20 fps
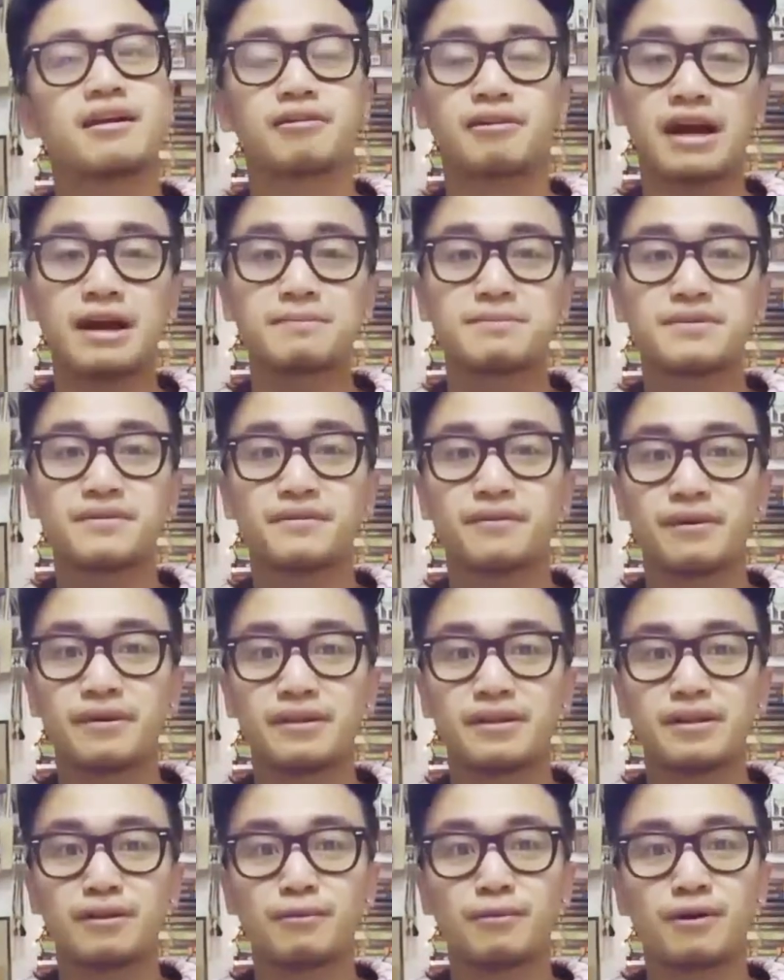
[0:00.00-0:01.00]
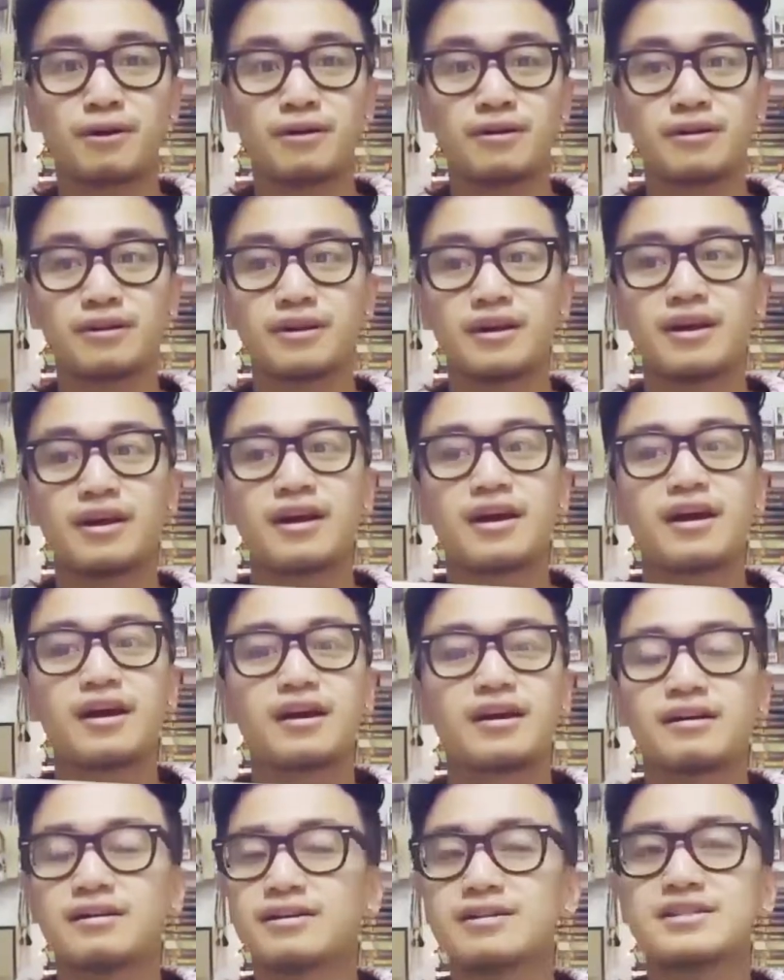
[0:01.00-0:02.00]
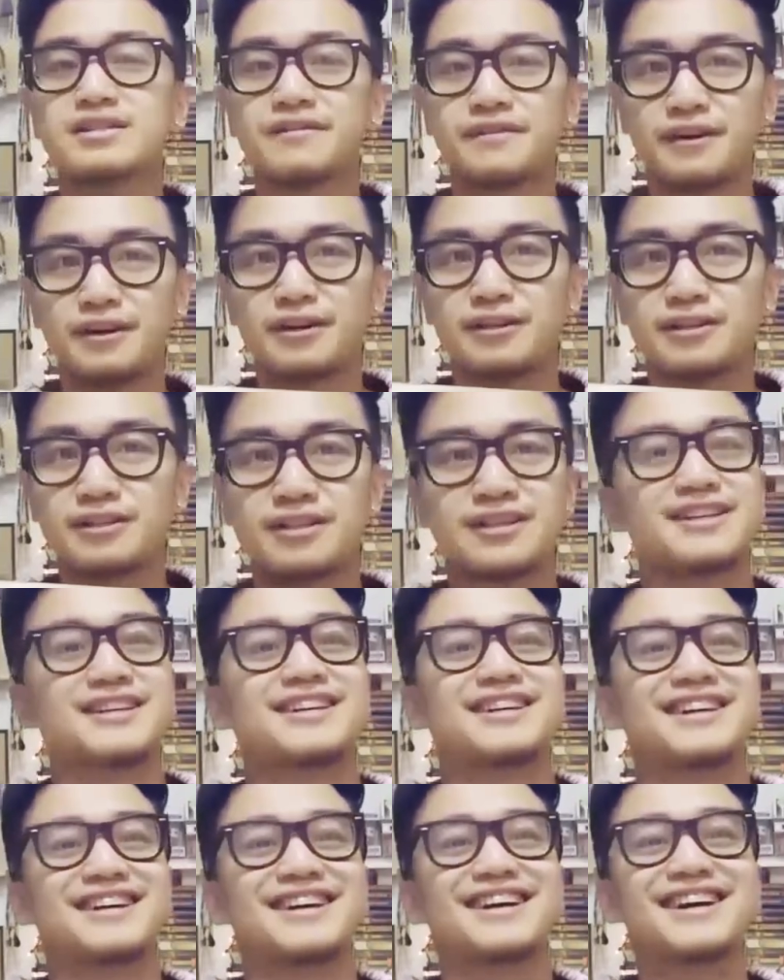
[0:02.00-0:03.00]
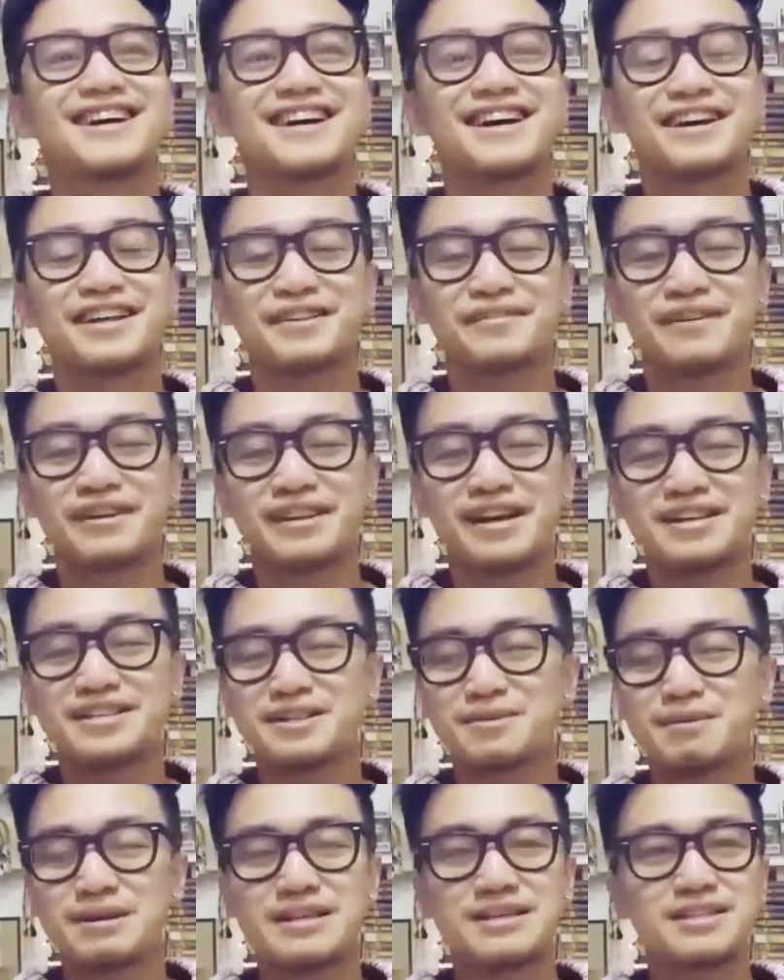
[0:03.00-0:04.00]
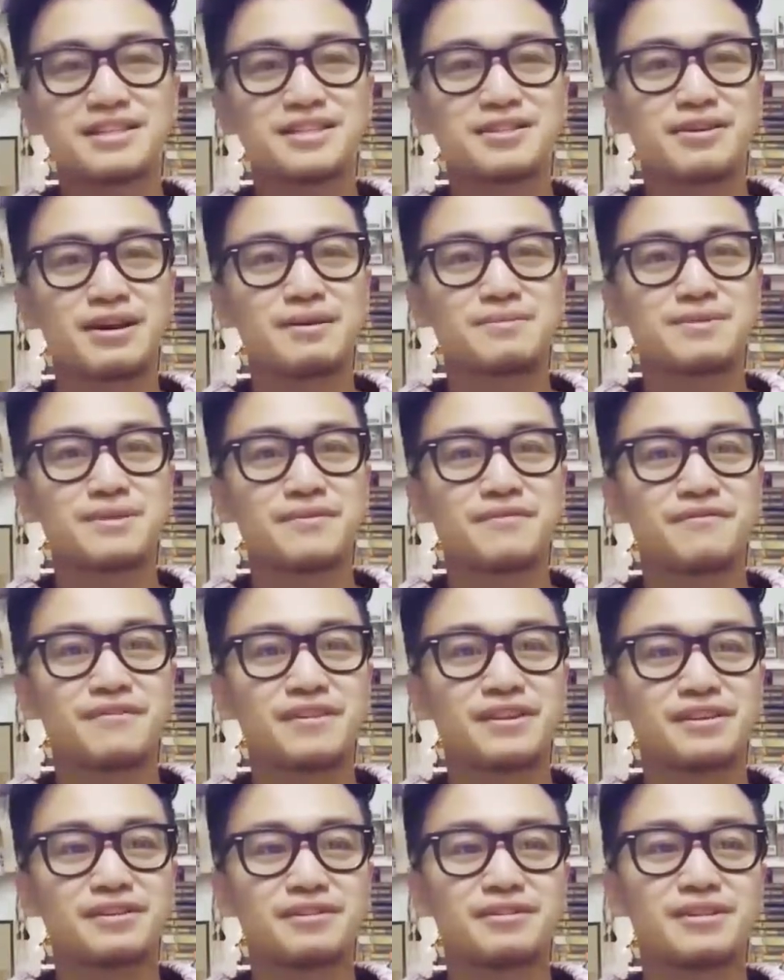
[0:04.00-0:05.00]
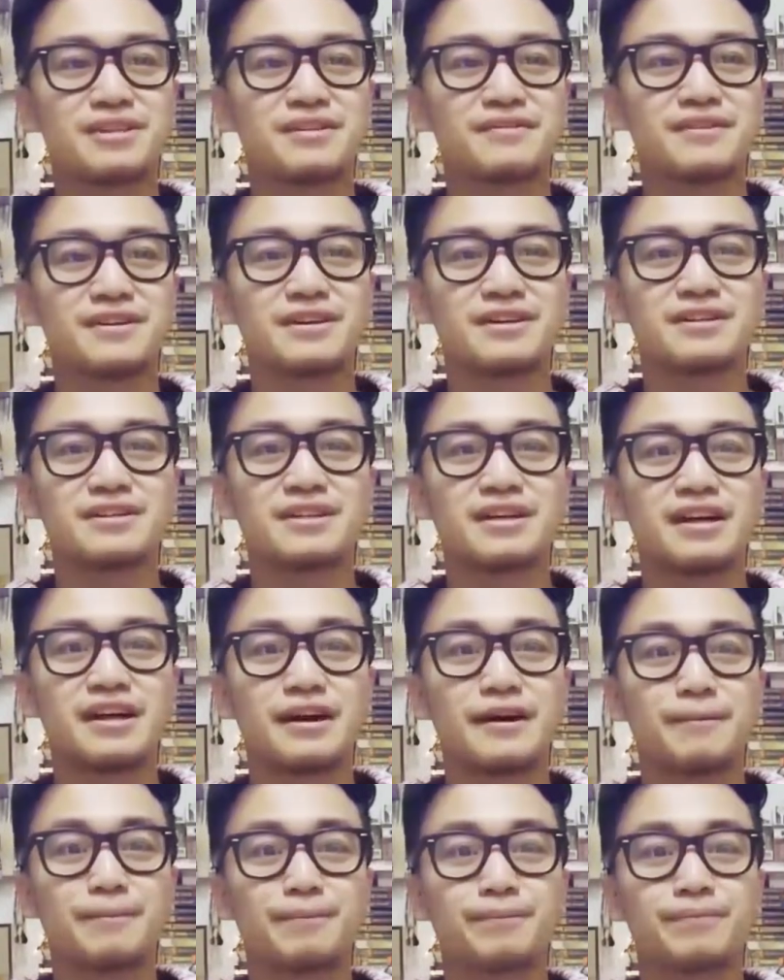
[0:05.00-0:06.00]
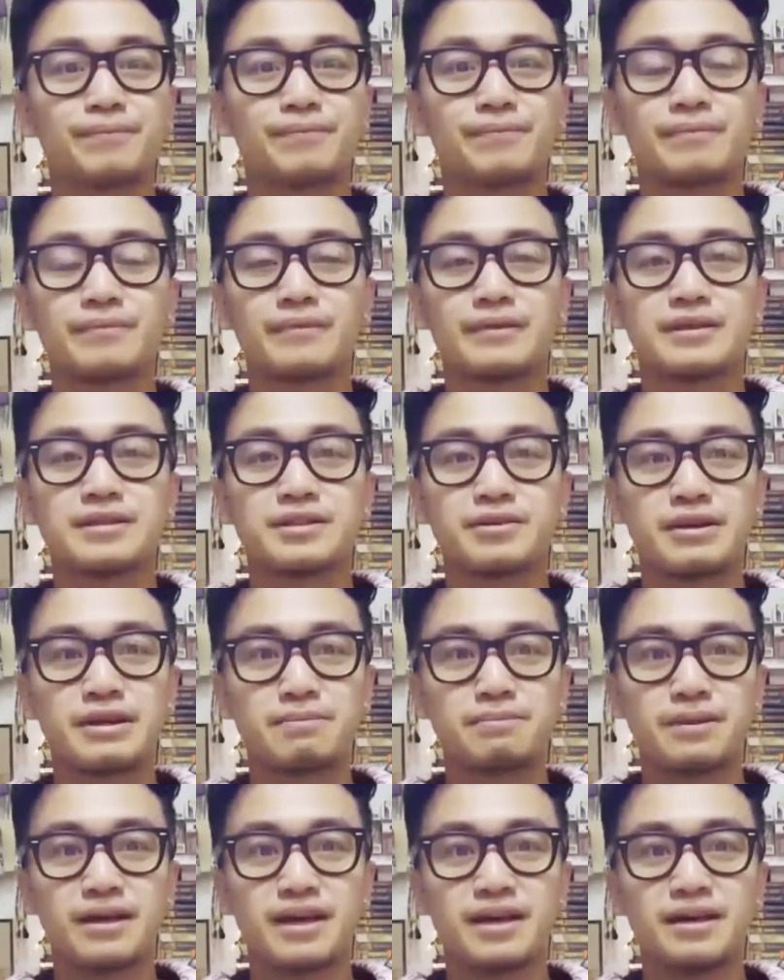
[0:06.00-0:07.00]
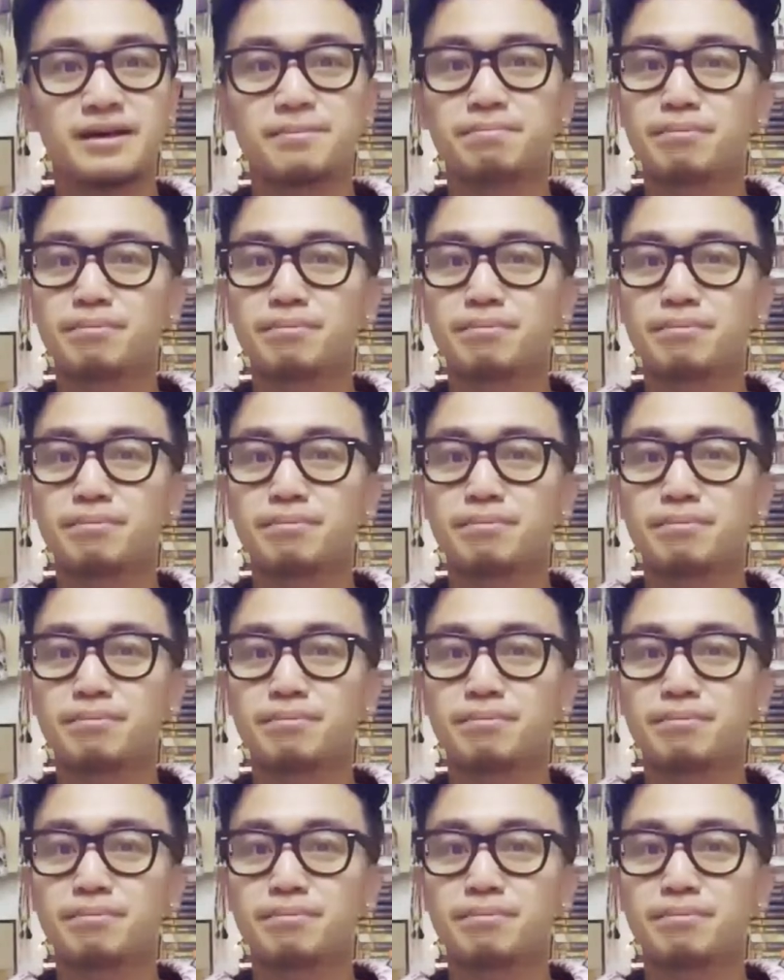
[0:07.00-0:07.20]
Crimes of Grindelwald. The Fantastic Beasts Crimes of Grindelwald screenplay